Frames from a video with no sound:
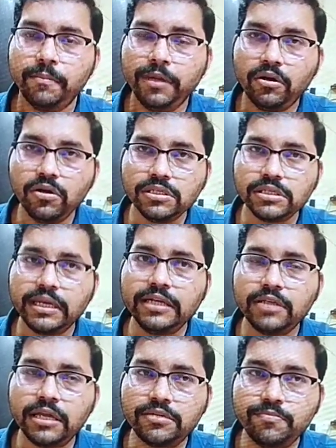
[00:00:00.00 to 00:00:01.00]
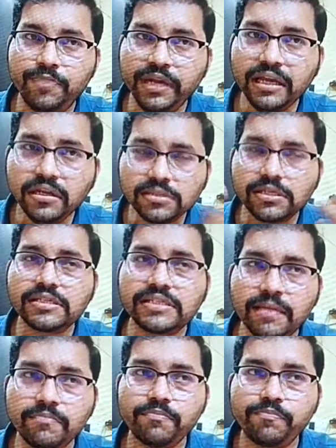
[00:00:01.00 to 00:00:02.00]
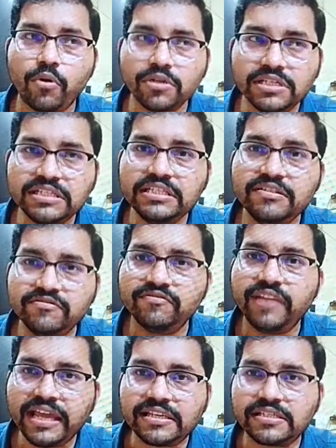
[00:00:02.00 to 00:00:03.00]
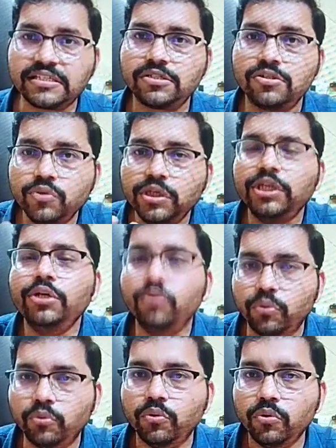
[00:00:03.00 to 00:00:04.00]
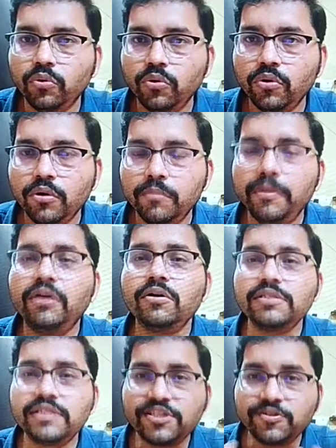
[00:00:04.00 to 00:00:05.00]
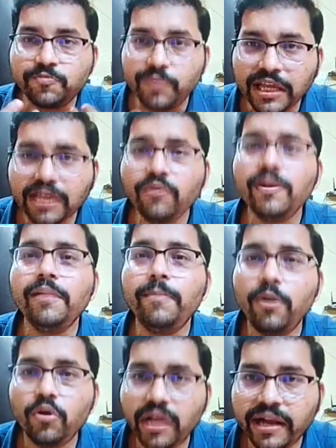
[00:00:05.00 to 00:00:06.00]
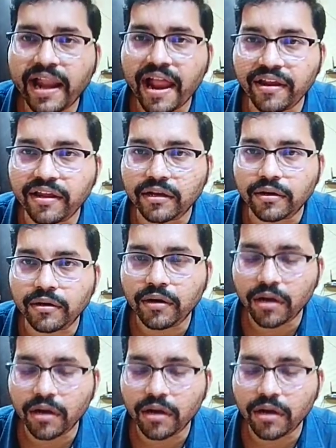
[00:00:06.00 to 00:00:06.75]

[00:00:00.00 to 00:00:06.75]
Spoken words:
Because it brings some positiveness to you, because the spring will blow the clarion.